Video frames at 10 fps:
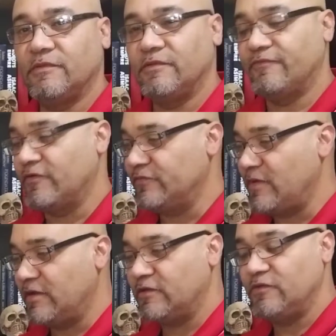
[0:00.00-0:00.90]
the first
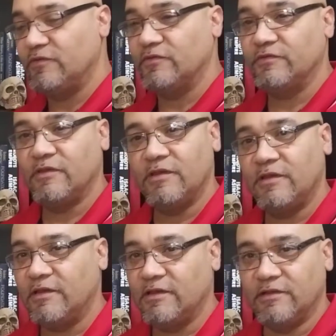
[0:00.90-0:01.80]
molecules
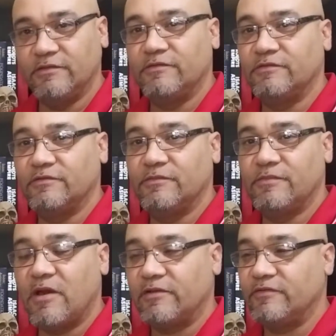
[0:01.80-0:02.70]
until
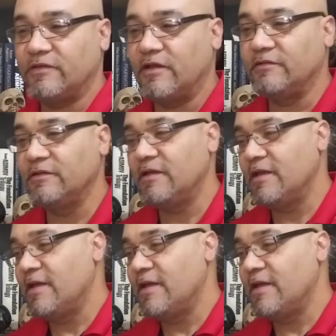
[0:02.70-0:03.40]
modern cell.